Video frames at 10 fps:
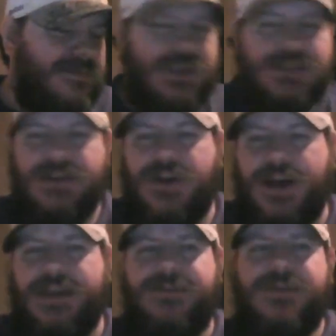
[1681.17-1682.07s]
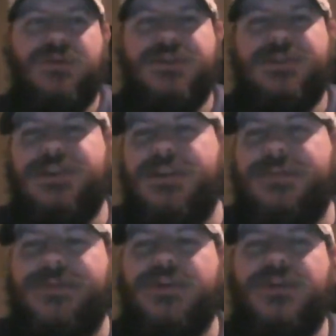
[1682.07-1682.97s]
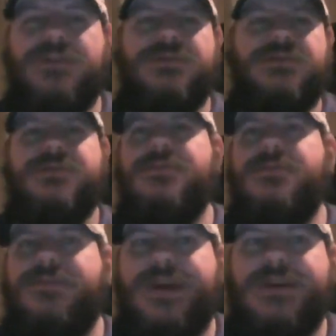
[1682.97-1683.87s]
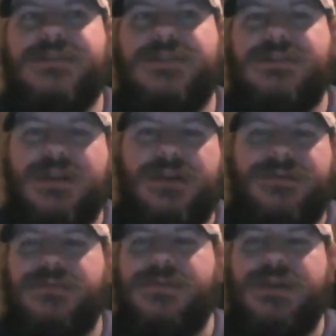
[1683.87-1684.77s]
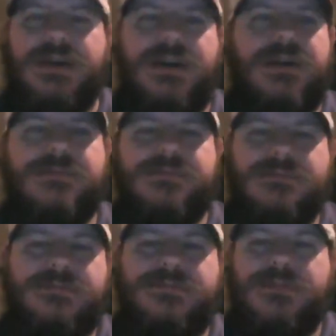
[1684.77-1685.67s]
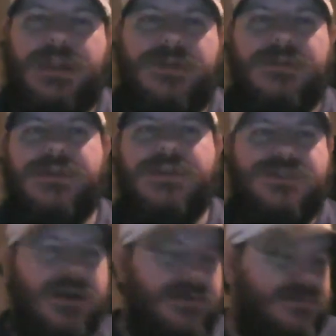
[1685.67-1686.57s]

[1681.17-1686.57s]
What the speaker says: So I definitely want to see your photos and pics and stuff from the trip.